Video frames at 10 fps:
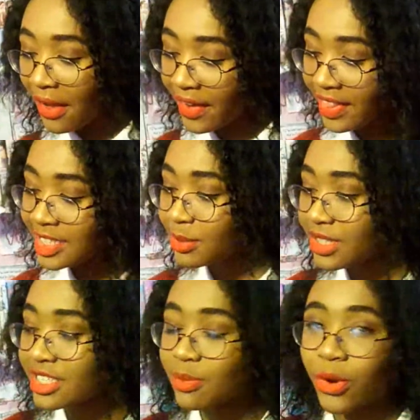Okay, that's
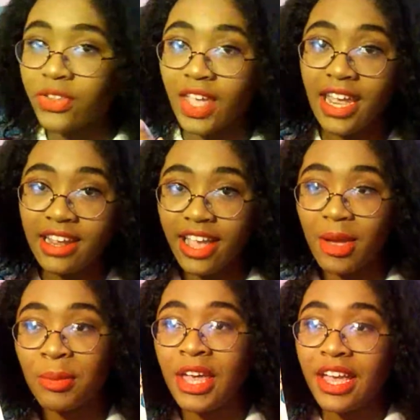besides the point. The Hating
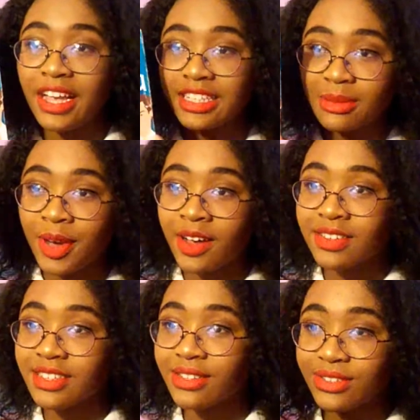Game is
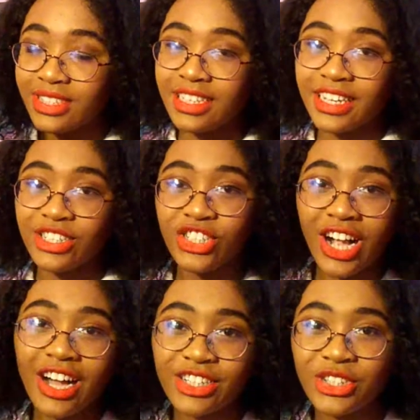about Lucy and
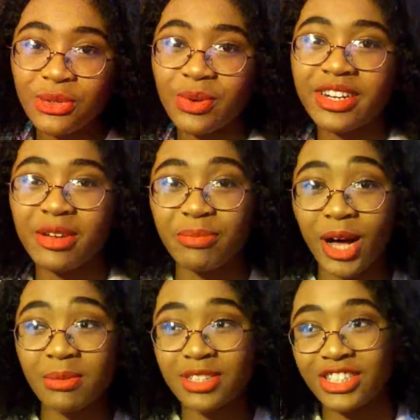Josh, who work in
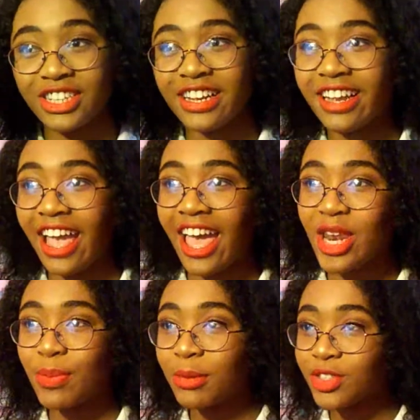publishing
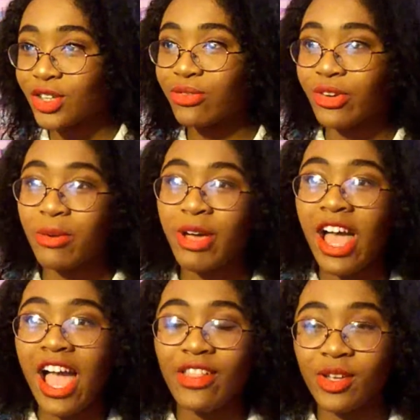at a publishing firm,
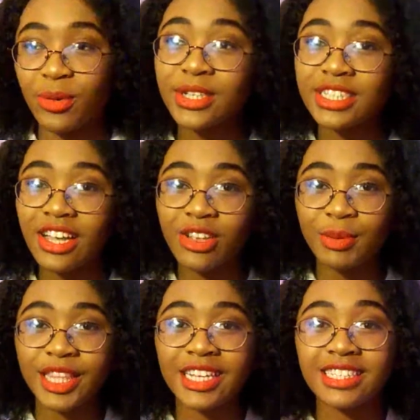and they work together,
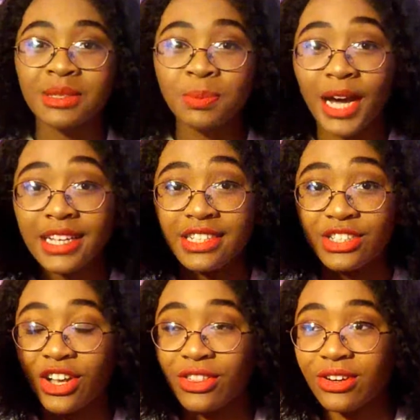but they despise
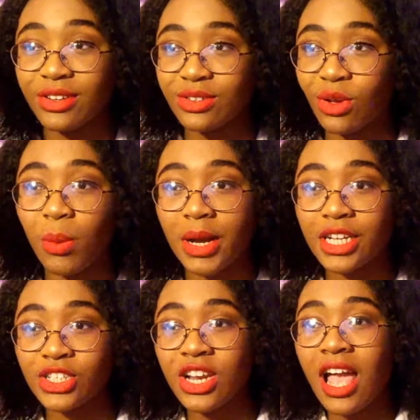each other so
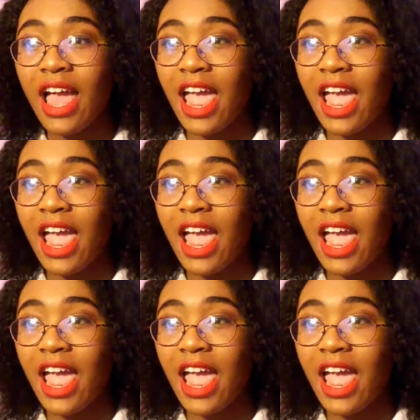much.